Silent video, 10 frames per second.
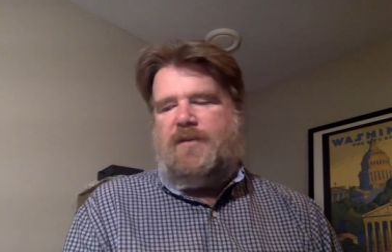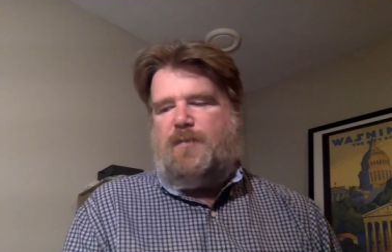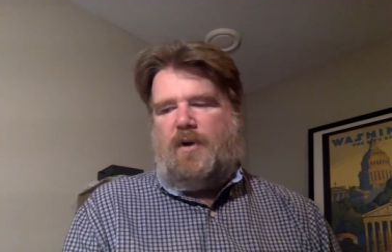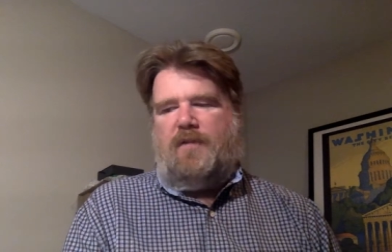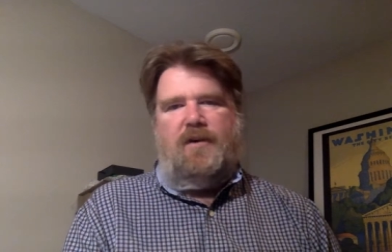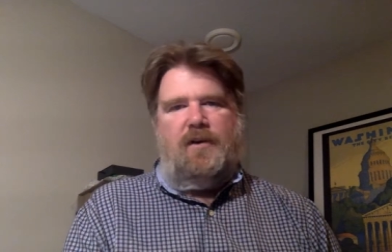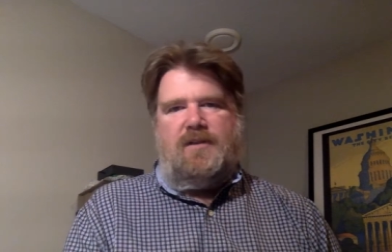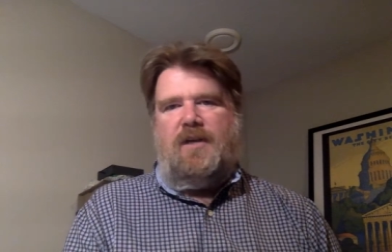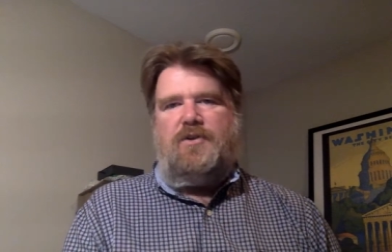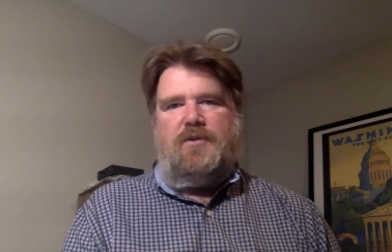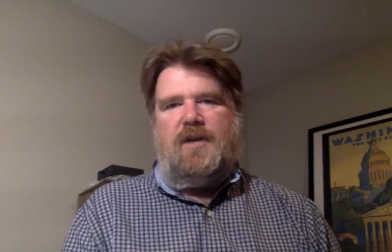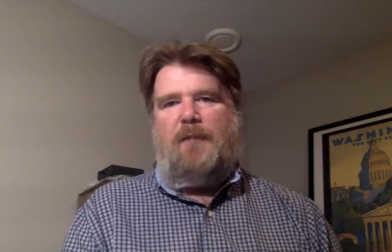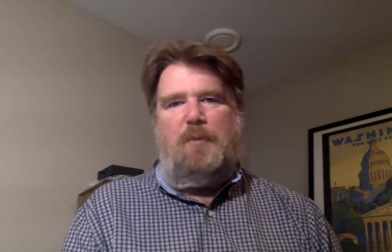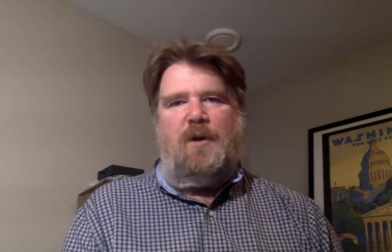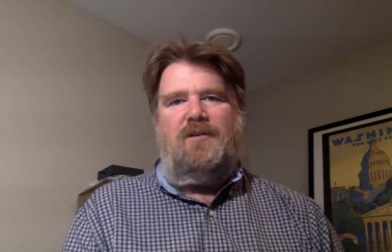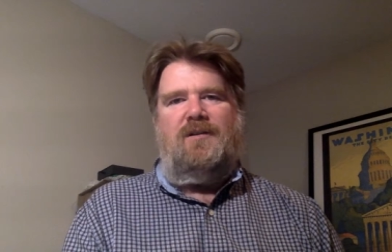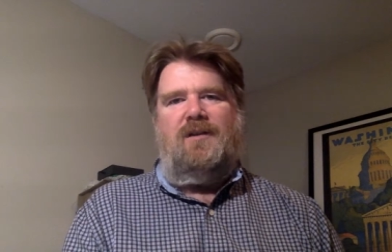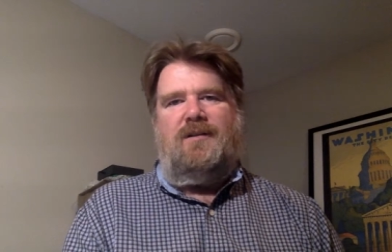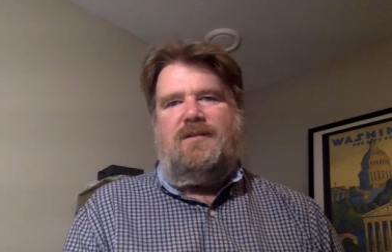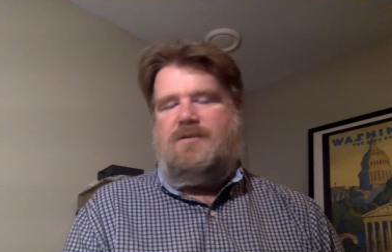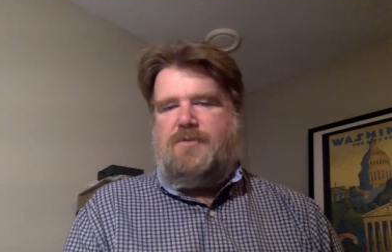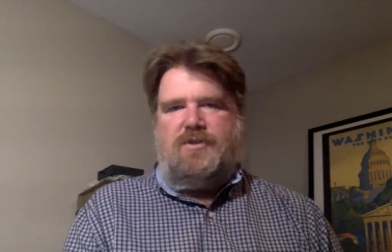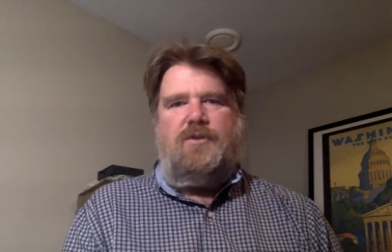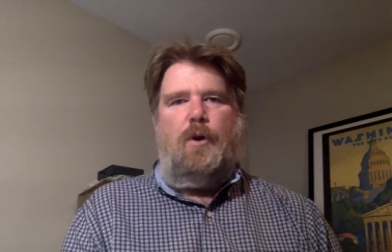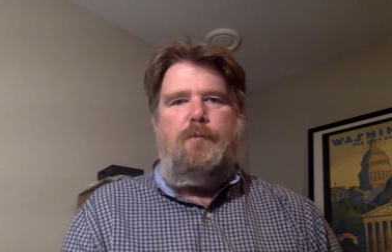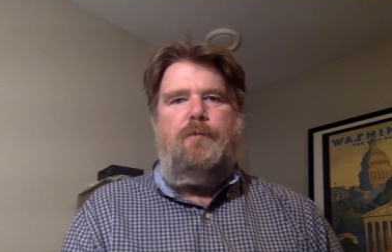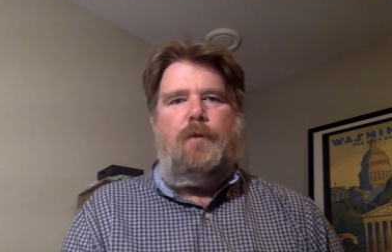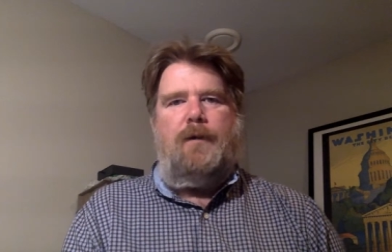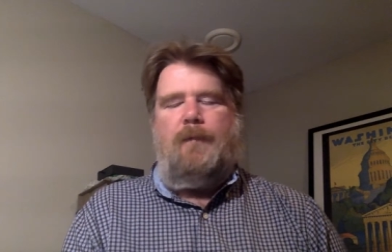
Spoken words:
it's part of your essential top 100 list, just go for it,